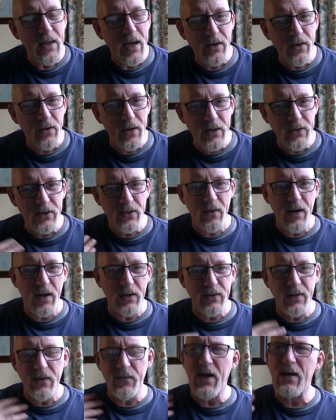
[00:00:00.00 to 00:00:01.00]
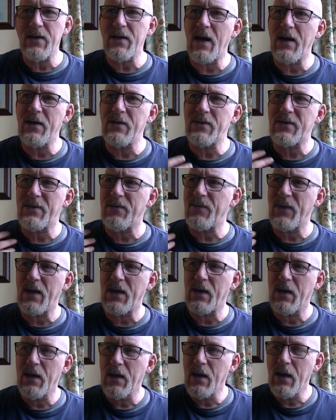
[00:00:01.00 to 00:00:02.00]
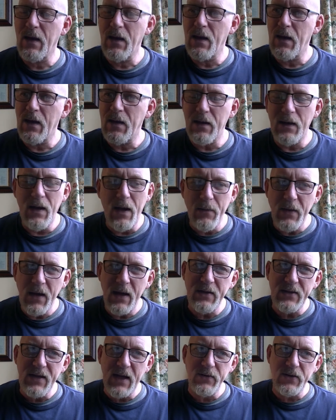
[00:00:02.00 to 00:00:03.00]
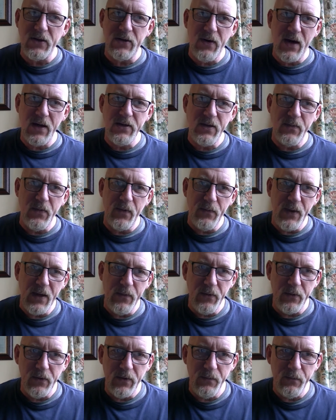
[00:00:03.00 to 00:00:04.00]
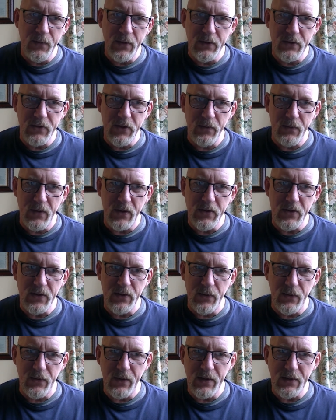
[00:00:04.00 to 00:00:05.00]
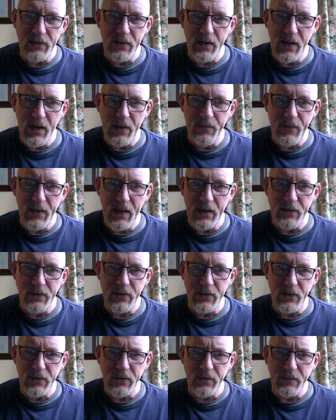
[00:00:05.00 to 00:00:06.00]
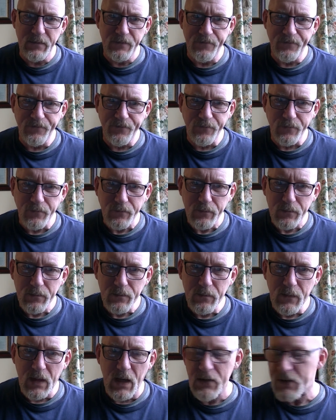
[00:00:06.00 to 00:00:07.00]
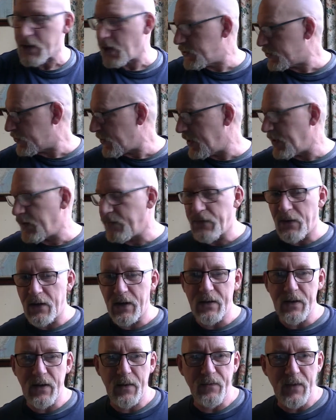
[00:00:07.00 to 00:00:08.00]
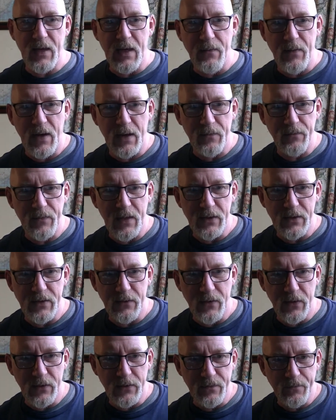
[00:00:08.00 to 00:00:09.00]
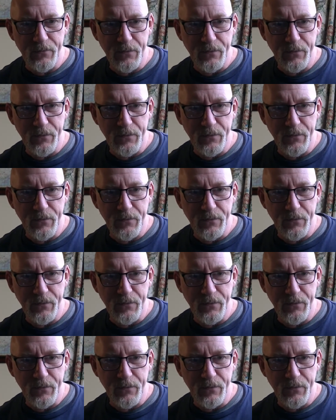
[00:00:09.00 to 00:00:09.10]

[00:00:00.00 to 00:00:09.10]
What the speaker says: not interactive, and no, it sounds crazy, but people can put too much thought into their answers. So try and avoid email interviews.